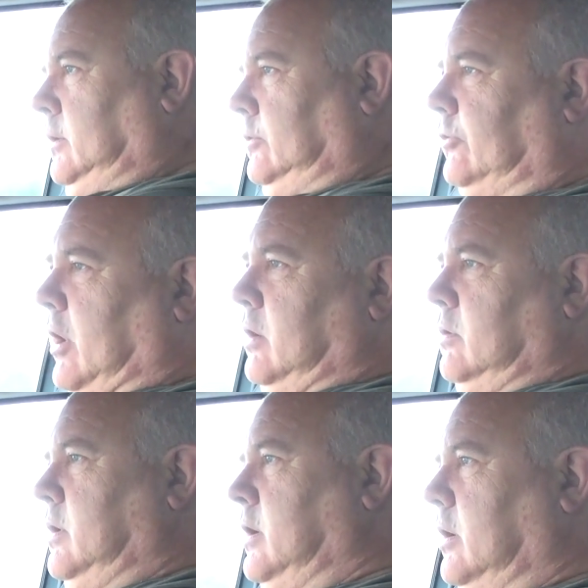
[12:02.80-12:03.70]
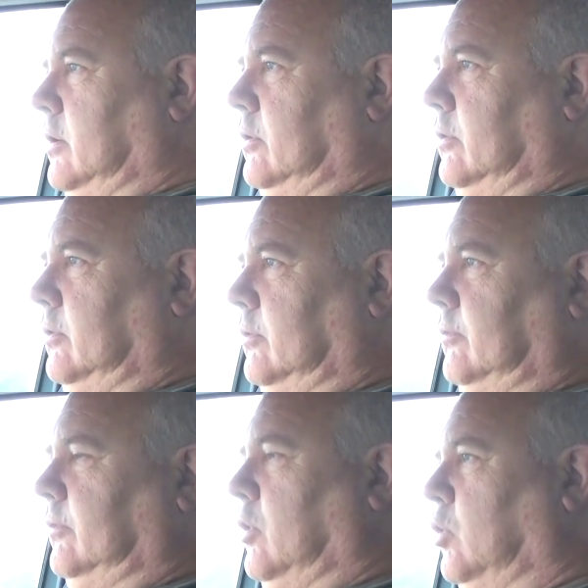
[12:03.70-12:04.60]
So
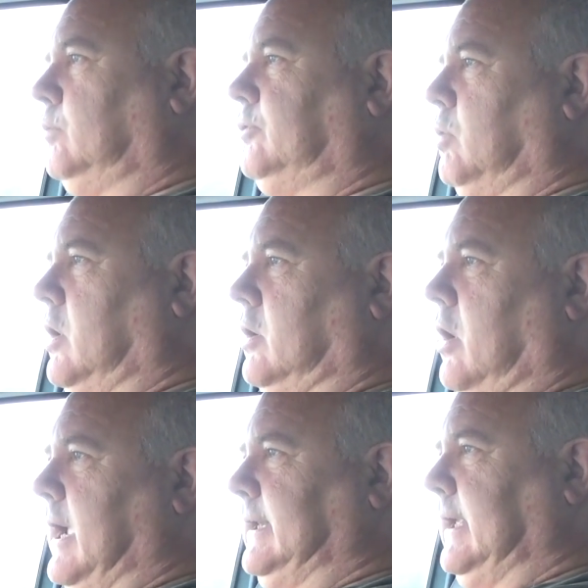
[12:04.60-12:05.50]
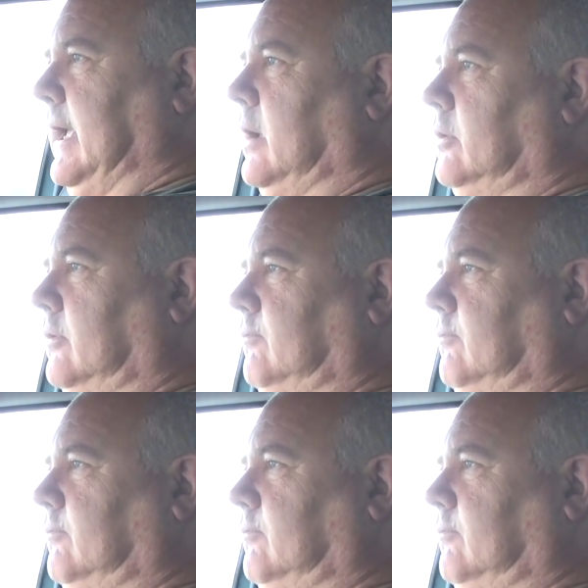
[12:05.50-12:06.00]
the Hauptwerk idea, the